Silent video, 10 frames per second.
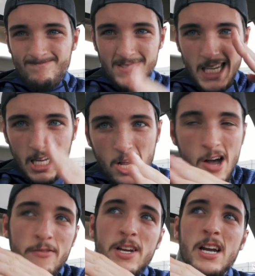taking
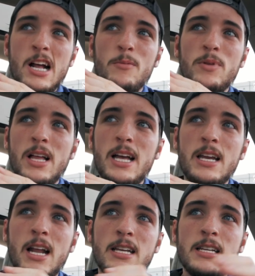off in an airplane,
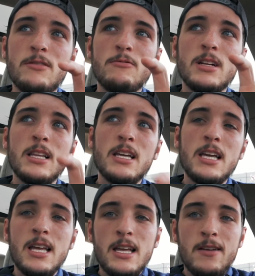and I didn't
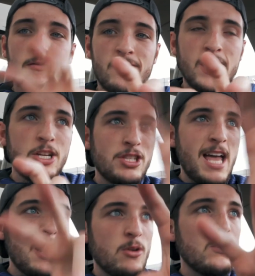really finish
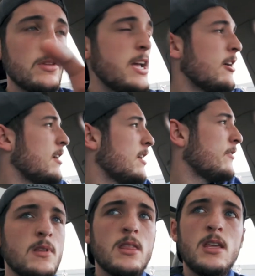that whole narrative.